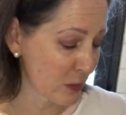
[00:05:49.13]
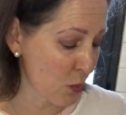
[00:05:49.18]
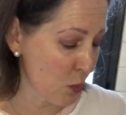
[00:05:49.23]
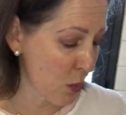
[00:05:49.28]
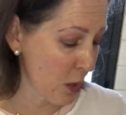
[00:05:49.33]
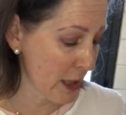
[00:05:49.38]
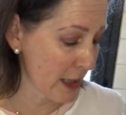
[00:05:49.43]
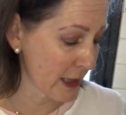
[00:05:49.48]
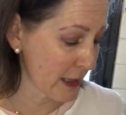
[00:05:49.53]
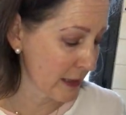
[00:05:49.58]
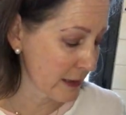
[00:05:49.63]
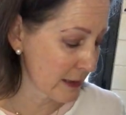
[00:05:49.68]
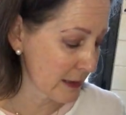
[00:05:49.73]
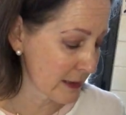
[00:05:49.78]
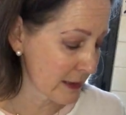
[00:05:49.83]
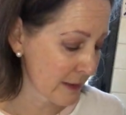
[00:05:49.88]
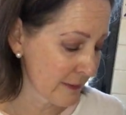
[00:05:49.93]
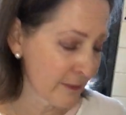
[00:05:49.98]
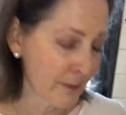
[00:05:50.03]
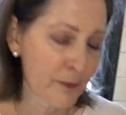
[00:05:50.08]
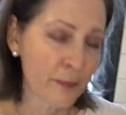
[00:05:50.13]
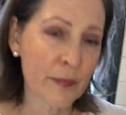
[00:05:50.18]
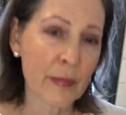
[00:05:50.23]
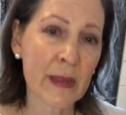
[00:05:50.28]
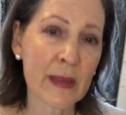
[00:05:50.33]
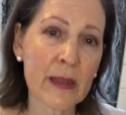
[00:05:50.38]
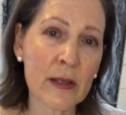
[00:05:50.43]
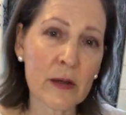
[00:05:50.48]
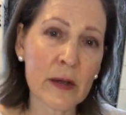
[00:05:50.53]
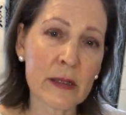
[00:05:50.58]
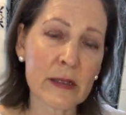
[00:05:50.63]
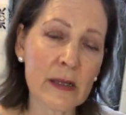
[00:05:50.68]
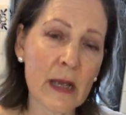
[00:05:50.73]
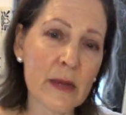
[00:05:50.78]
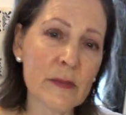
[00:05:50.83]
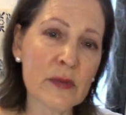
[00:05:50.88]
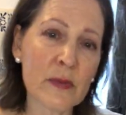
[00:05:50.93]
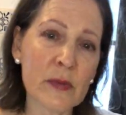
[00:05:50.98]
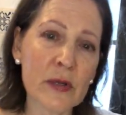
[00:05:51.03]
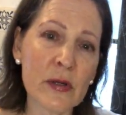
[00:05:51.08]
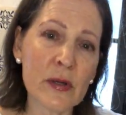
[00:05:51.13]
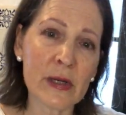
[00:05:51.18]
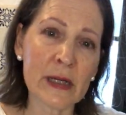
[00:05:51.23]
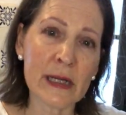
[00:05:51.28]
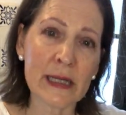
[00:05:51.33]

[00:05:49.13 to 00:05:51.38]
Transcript: One is there are times when you're going